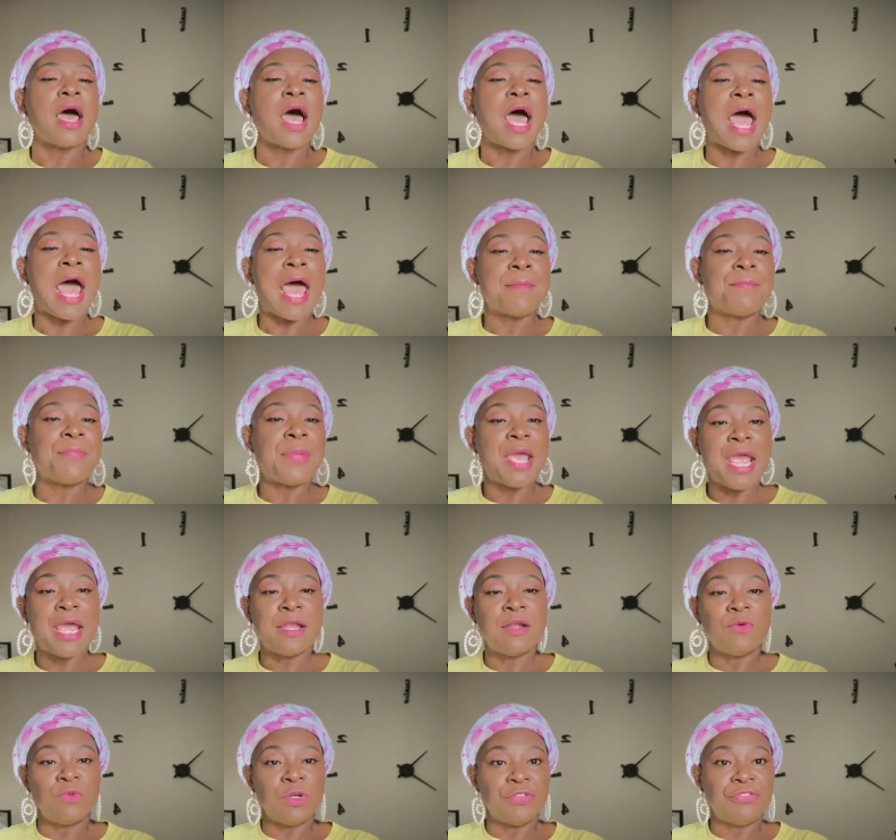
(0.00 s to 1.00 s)
I
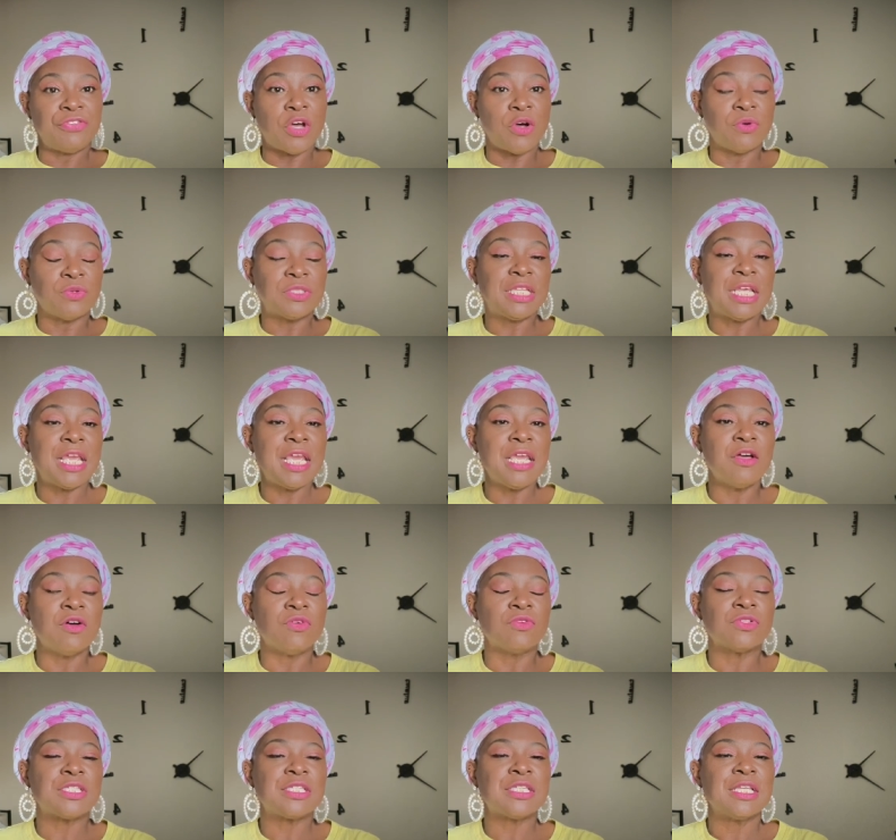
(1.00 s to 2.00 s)
paired it with those
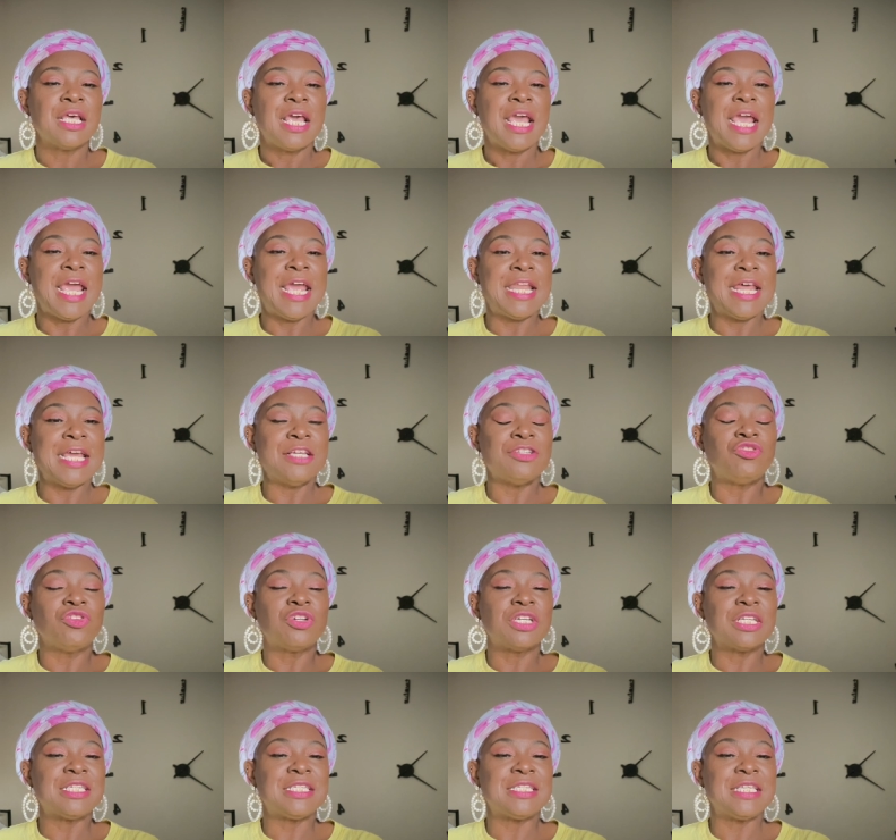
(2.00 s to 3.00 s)
heels. And as you
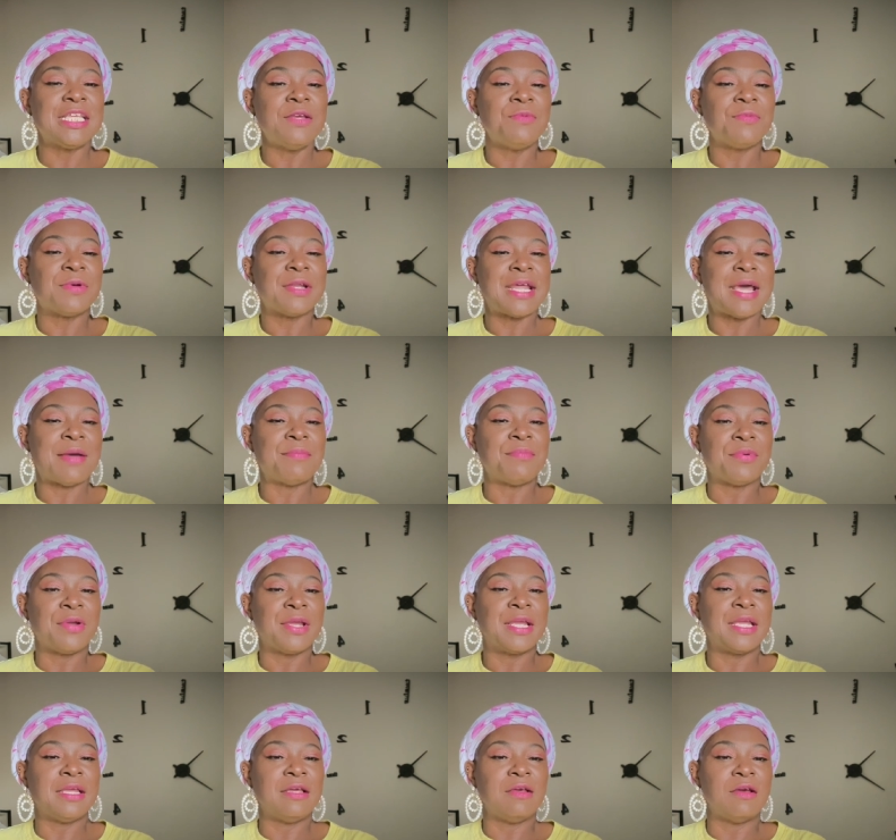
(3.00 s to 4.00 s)
can see, when I
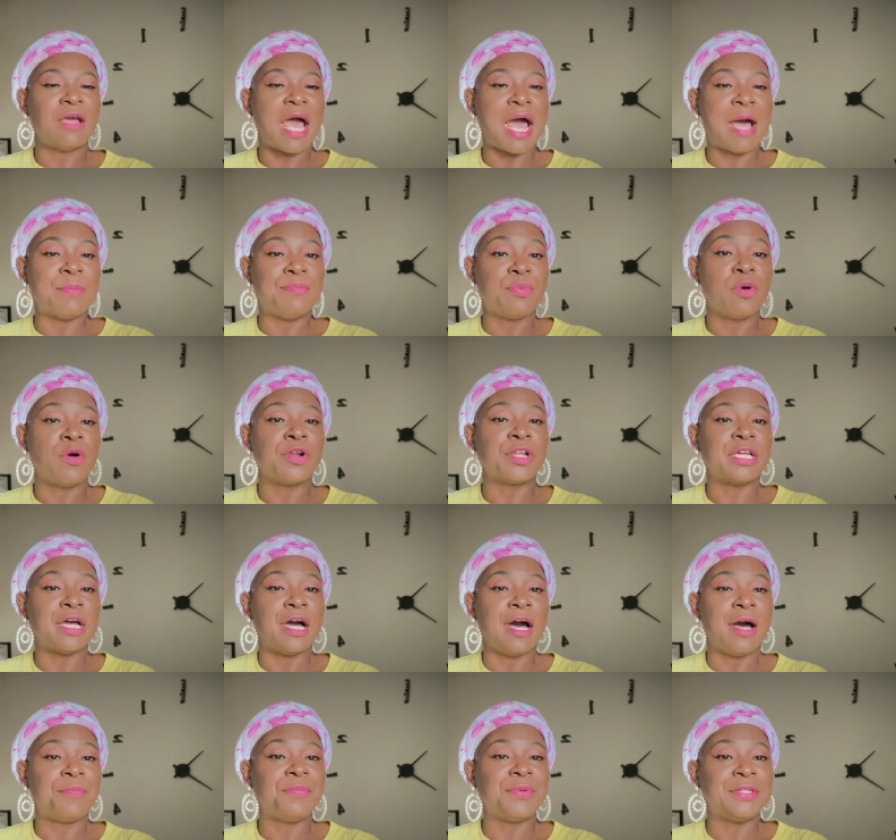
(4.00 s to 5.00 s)
bring it, I brought it
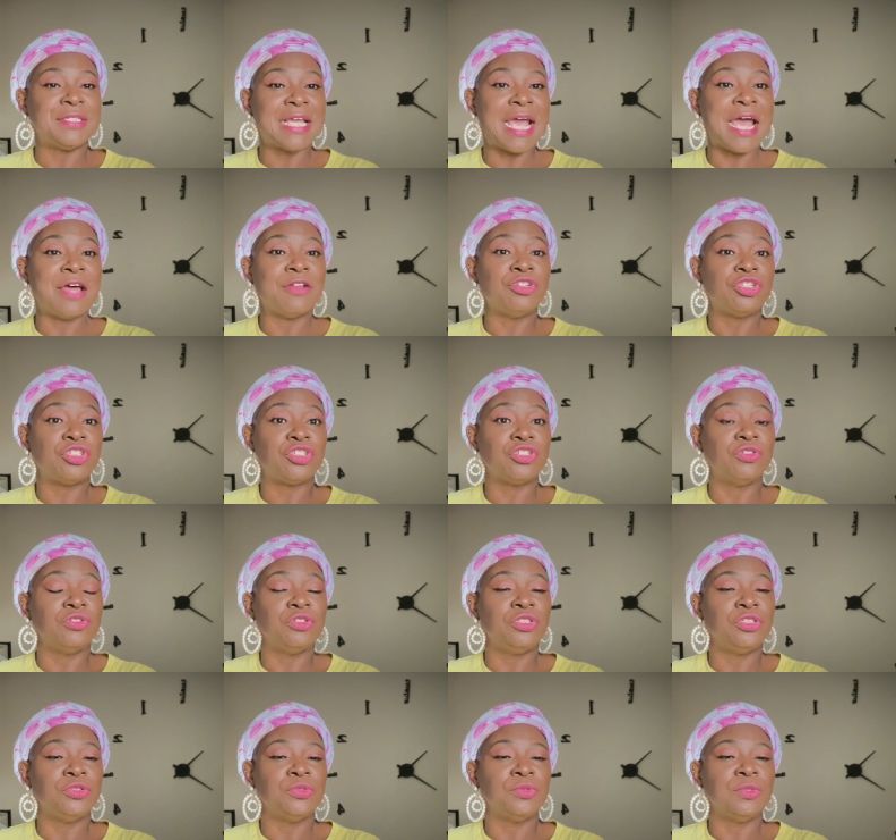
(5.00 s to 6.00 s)
up and down to show
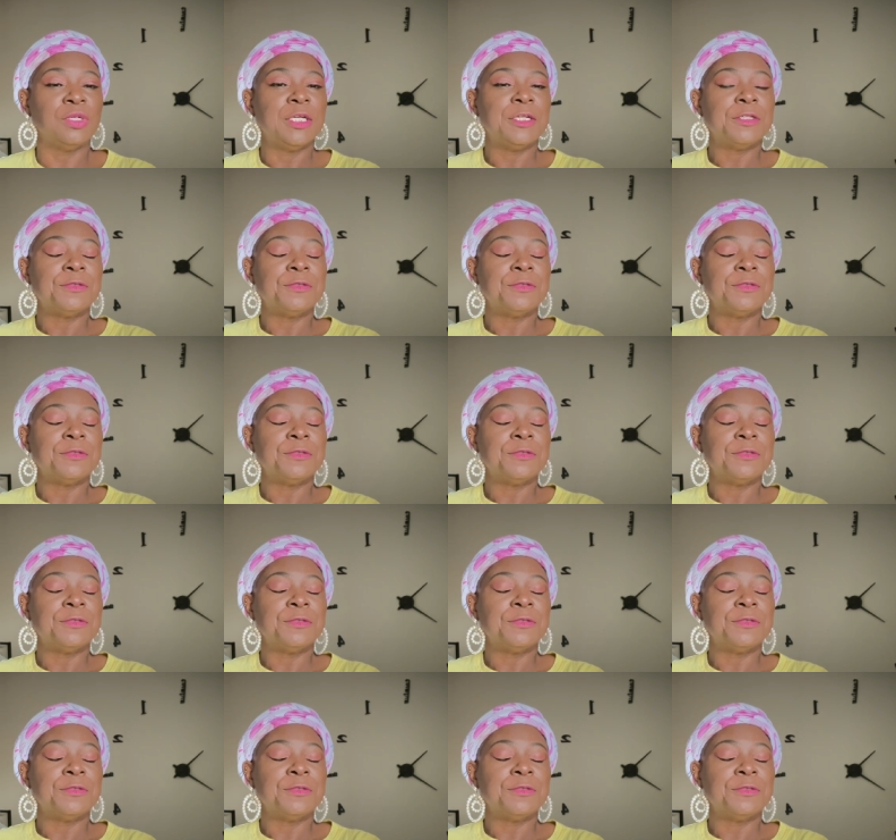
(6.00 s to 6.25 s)
you